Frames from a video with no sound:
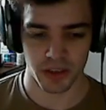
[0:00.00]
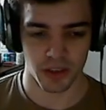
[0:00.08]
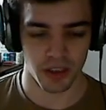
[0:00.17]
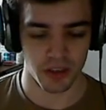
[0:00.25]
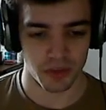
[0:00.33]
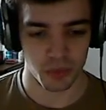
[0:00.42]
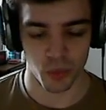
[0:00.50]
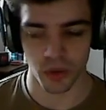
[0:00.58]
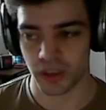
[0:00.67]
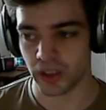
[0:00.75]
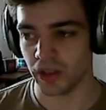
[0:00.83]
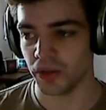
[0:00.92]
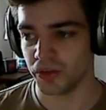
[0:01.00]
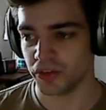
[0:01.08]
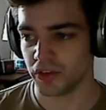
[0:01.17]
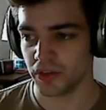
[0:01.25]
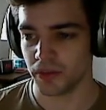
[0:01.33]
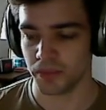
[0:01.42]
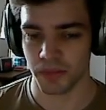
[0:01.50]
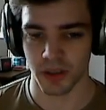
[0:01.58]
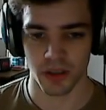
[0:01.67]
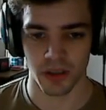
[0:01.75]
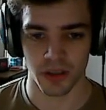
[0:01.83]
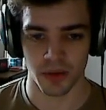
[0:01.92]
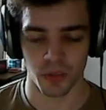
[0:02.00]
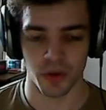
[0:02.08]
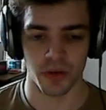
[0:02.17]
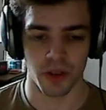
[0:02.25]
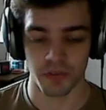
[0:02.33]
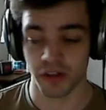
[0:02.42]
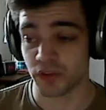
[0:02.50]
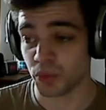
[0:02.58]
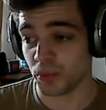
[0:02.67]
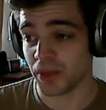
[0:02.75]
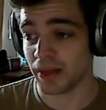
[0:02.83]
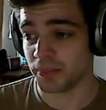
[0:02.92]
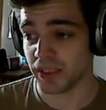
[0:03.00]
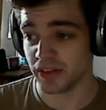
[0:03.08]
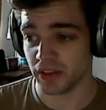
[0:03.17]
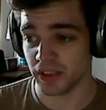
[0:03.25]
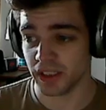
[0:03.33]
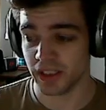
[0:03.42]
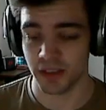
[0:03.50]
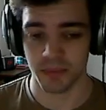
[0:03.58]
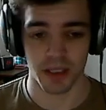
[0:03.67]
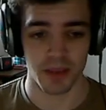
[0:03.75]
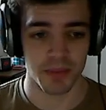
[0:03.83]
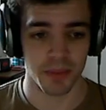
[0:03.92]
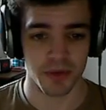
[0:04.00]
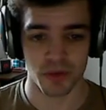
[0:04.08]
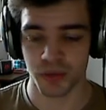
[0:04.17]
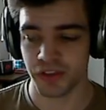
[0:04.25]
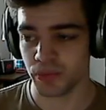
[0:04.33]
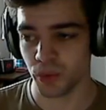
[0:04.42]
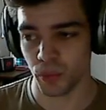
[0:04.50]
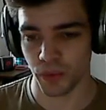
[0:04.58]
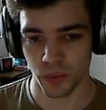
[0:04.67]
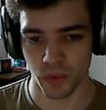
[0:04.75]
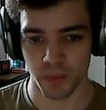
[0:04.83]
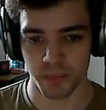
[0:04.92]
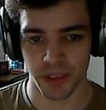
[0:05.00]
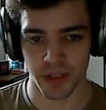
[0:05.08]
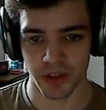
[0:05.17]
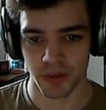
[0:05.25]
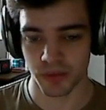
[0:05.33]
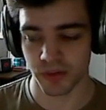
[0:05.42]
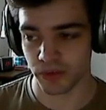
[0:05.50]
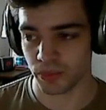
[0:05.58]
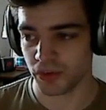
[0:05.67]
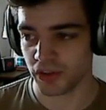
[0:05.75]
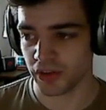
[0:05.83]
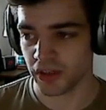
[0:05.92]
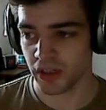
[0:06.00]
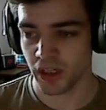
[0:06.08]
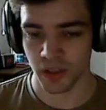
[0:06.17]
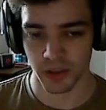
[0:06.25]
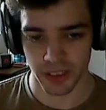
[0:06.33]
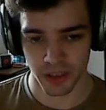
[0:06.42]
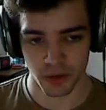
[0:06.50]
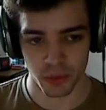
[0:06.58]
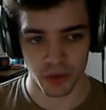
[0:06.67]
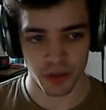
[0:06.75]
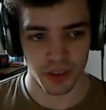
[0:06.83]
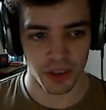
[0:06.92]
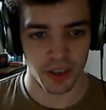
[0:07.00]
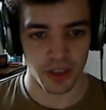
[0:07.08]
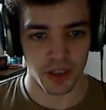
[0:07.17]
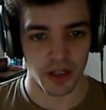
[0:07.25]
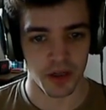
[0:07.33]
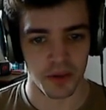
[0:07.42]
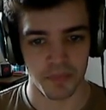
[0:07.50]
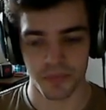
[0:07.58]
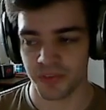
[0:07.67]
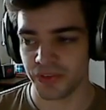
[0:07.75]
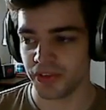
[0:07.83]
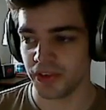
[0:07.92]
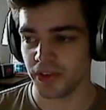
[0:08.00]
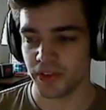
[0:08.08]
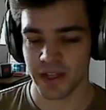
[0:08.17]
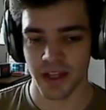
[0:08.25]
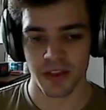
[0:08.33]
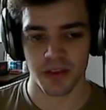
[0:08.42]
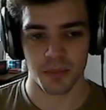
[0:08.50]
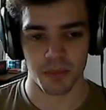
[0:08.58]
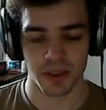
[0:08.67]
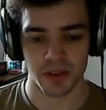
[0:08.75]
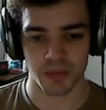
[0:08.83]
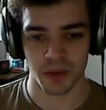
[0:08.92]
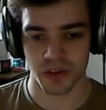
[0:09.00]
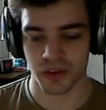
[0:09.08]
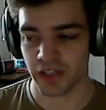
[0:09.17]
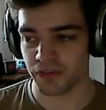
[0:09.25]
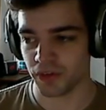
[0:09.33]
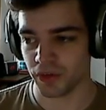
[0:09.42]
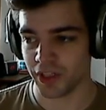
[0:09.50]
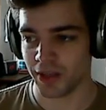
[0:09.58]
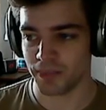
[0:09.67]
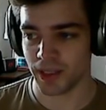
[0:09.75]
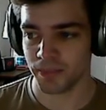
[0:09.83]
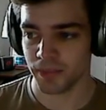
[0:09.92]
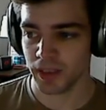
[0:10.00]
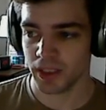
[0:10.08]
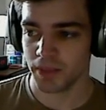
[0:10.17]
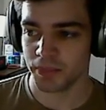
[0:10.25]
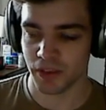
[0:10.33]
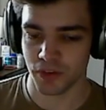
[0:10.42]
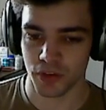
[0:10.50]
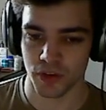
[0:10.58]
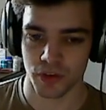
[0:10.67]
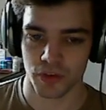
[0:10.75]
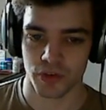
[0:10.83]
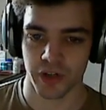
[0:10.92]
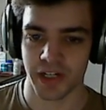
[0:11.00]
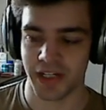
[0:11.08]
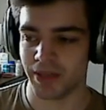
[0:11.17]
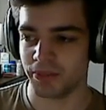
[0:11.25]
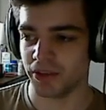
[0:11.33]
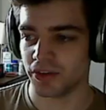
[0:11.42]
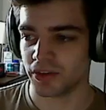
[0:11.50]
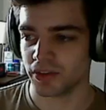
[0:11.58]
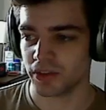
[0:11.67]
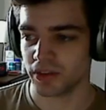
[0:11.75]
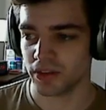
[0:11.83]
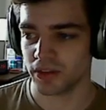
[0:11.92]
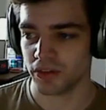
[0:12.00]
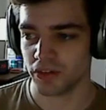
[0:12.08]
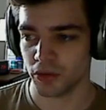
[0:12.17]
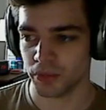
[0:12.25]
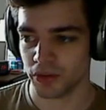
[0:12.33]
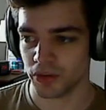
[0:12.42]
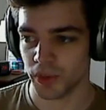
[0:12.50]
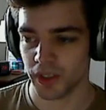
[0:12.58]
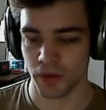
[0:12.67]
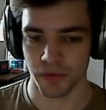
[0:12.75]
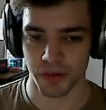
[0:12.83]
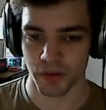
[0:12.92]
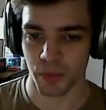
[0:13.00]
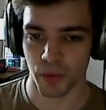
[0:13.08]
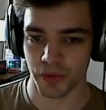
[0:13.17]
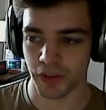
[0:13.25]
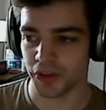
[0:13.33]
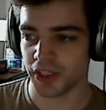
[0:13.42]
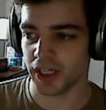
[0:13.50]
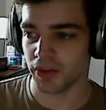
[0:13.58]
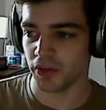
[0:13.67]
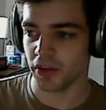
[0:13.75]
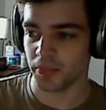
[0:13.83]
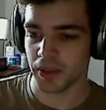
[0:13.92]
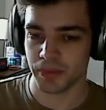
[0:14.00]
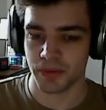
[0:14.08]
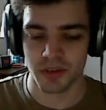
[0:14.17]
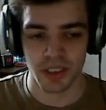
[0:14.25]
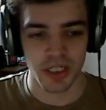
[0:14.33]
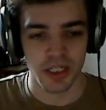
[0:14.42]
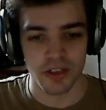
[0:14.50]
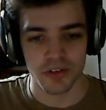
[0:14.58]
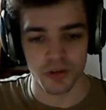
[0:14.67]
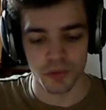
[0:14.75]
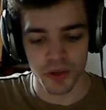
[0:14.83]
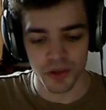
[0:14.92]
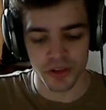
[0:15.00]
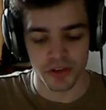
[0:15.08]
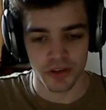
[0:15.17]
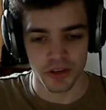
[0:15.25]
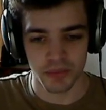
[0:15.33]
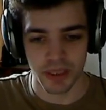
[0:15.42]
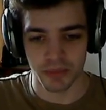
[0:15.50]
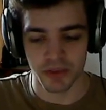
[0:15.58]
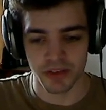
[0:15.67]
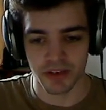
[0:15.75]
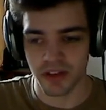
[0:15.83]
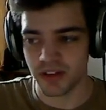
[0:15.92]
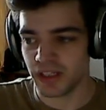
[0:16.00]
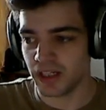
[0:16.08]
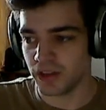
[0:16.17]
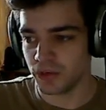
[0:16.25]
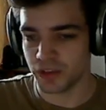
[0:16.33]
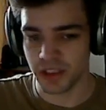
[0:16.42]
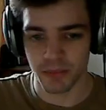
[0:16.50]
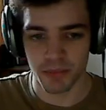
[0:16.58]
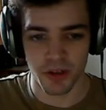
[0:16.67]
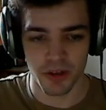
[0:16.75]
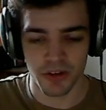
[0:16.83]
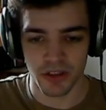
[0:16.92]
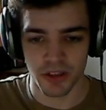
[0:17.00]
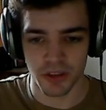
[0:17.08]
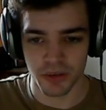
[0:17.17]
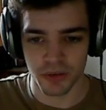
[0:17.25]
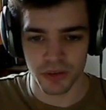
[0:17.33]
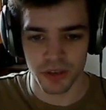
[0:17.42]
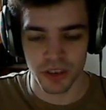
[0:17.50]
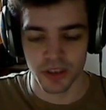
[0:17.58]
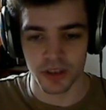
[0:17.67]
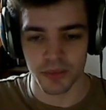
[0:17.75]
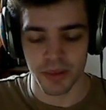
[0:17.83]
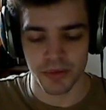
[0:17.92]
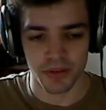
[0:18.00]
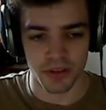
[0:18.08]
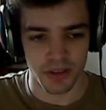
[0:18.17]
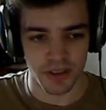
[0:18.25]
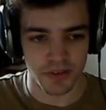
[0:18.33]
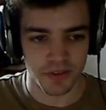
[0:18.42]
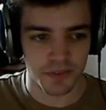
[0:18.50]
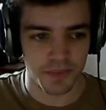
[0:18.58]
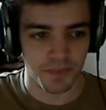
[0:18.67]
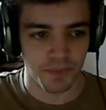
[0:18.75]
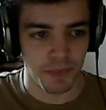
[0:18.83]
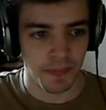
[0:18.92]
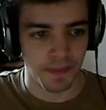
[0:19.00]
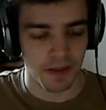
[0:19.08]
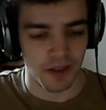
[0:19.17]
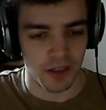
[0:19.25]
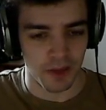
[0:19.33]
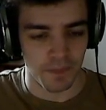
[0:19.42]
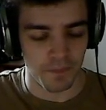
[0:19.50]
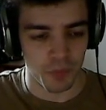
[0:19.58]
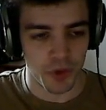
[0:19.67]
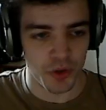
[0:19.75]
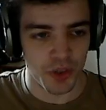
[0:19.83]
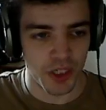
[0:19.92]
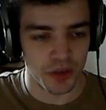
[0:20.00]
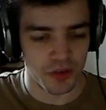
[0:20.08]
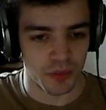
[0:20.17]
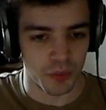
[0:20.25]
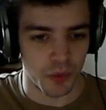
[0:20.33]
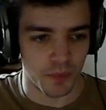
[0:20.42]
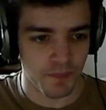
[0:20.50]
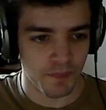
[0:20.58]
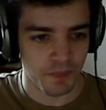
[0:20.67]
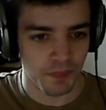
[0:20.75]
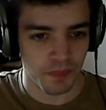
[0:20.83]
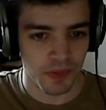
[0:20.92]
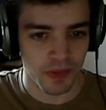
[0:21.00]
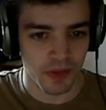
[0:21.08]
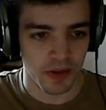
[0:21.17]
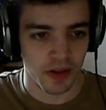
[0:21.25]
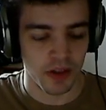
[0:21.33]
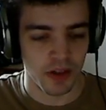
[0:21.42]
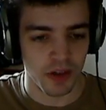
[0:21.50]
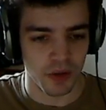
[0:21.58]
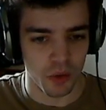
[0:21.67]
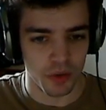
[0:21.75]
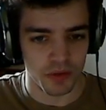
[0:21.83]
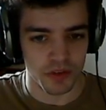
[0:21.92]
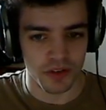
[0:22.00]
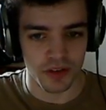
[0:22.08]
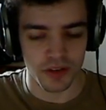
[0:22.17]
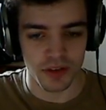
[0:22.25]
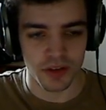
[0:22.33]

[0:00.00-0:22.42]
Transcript: small enclosed, a very small map basically. Any map that's really small with all the big items next to each other, like Aerowalk, death is much different on that map because you can trade damage so much quicker off the spawn than you can on other maps. So if we look at a map like ZTN or DM13 or maps like this, when you kill someone, all of a sudden